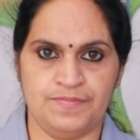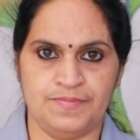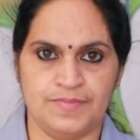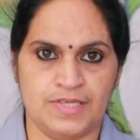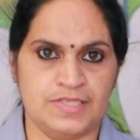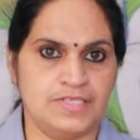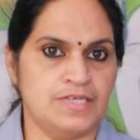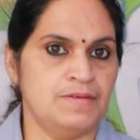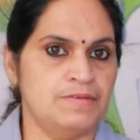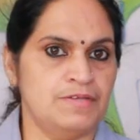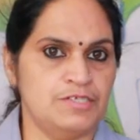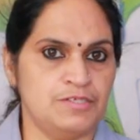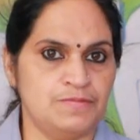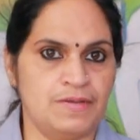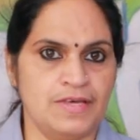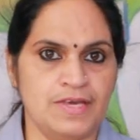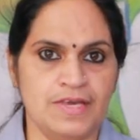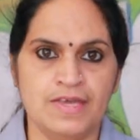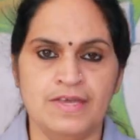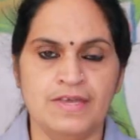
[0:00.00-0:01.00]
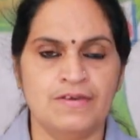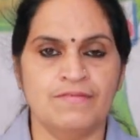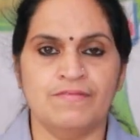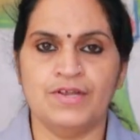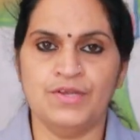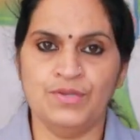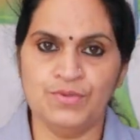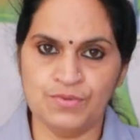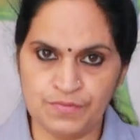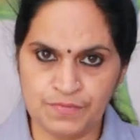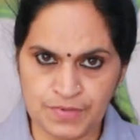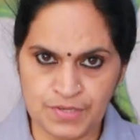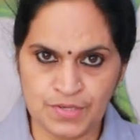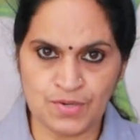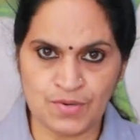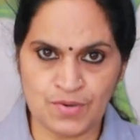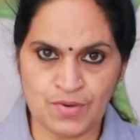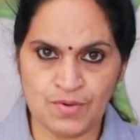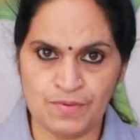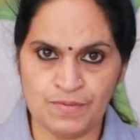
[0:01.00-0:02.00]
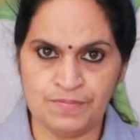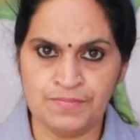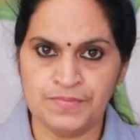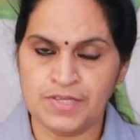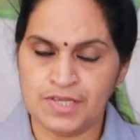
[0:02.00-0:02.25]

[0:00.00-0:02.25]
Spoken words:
That time display one new window.